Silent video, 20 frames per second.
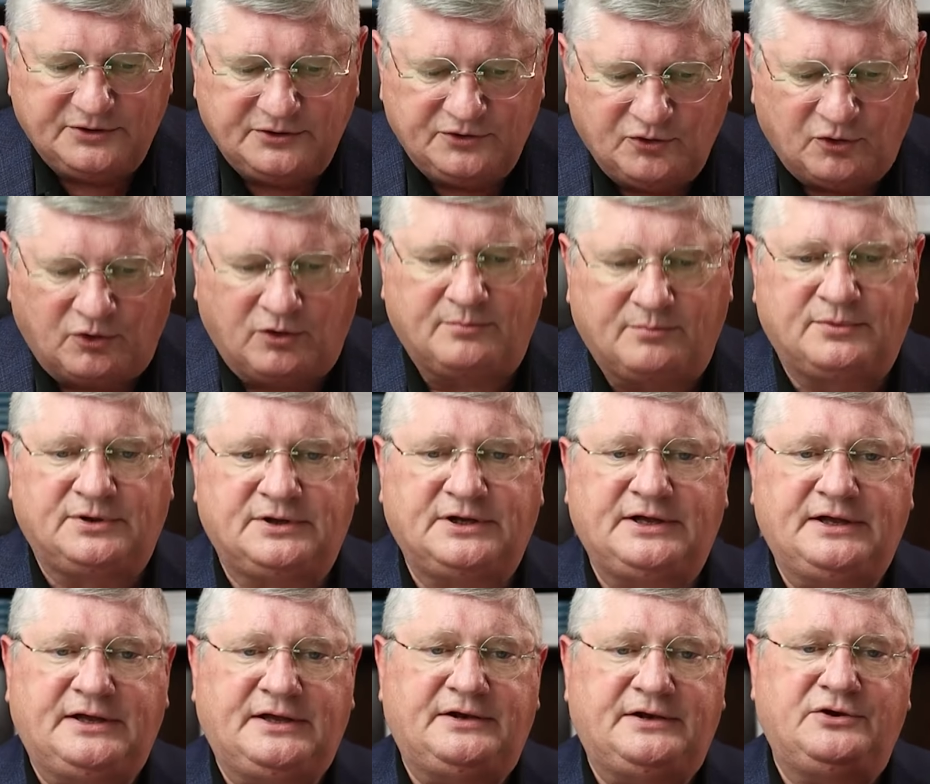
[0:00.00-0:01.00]

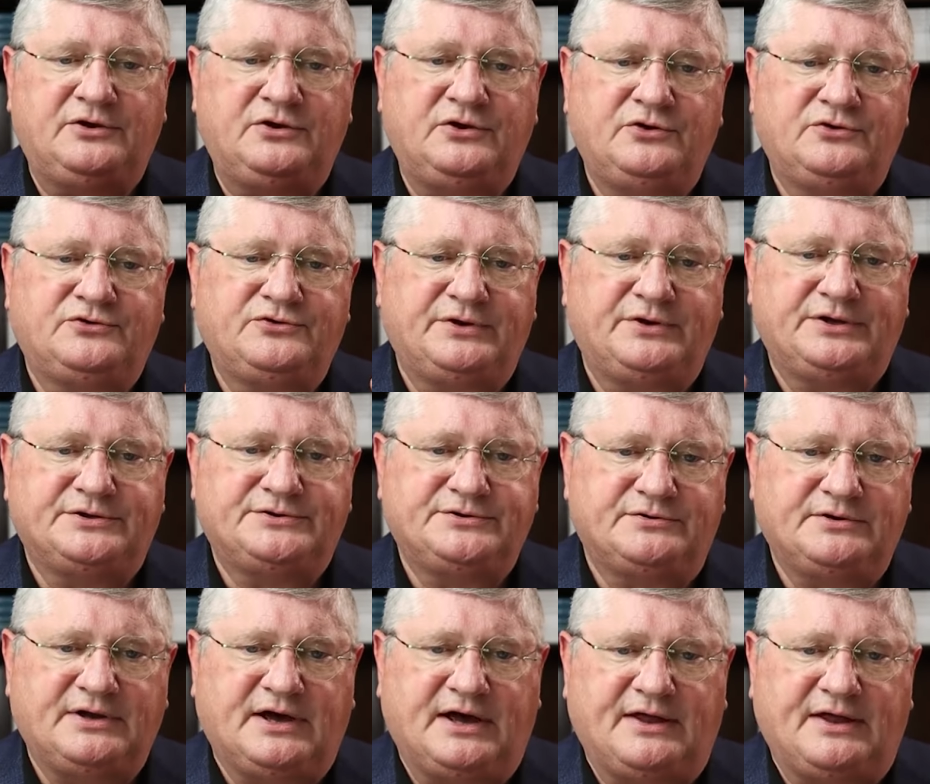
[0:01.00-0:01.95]
Normally, nutrients are